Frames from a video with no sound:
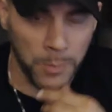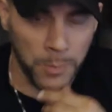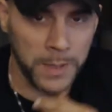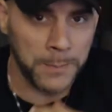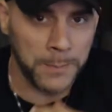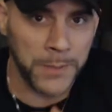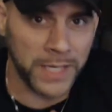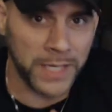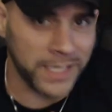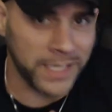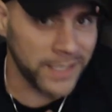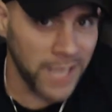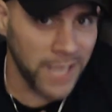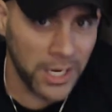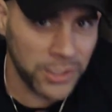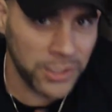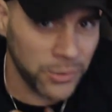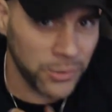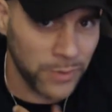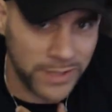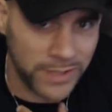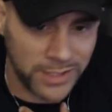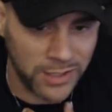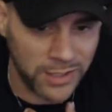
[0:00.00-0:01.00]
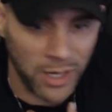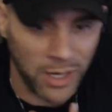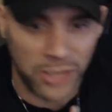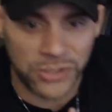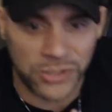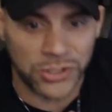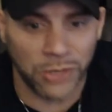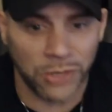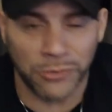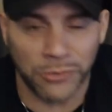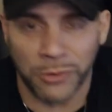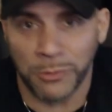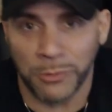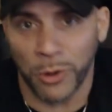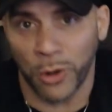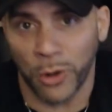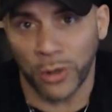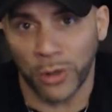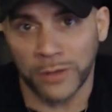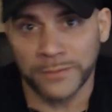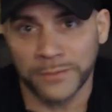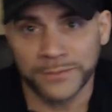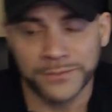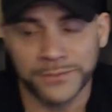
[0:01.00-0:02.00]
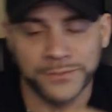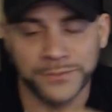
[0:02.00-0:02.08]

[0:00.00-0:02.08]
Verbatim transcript: be picking on you at the car show no more.